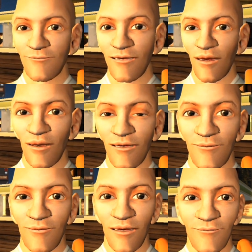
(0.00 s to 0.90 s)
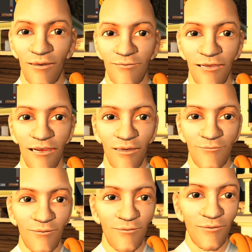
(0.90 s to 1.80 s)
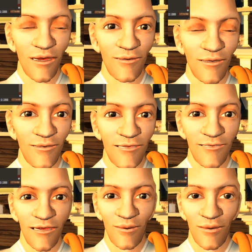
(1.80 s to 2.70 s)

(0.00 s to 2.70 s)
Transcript: And I remember as a kid growing up, the commercial used to go,